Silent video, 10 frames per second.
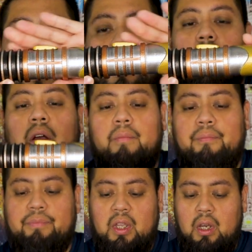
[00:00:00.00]
Um,
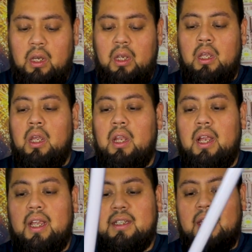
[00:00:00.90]

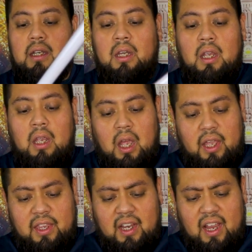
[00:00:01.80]
like I said,
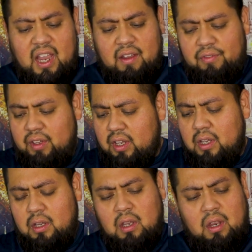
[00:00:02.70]
I think I have
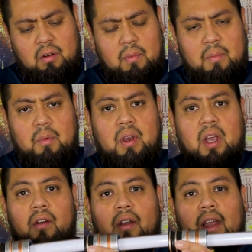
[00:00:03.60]
the I don't remember what
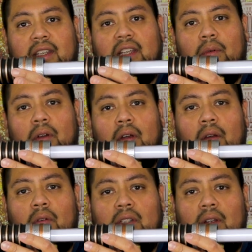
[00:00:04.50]
color lightsaber
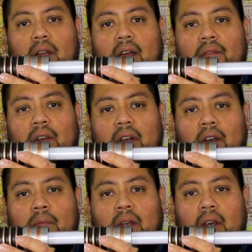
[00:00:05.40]
uh, crystal I have in
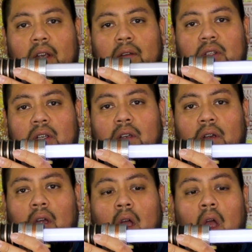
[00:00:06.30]
here, but let me show you.
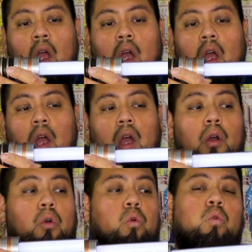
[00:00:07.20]

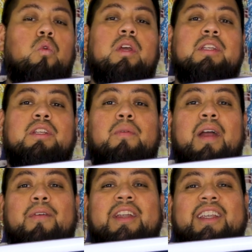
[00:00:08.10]
Oh, it's the
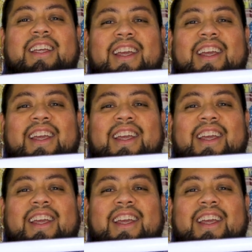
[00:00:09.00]
white one.